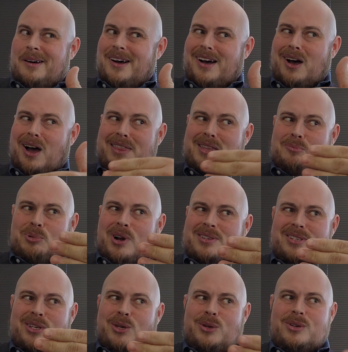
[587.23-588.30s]
I think
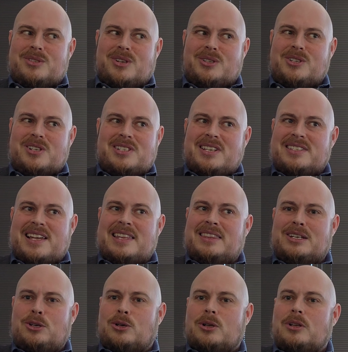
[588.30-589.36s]
prosecutors are just as
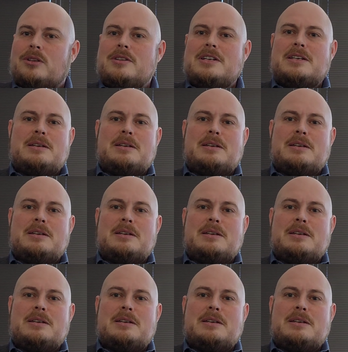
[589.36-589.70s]
ethical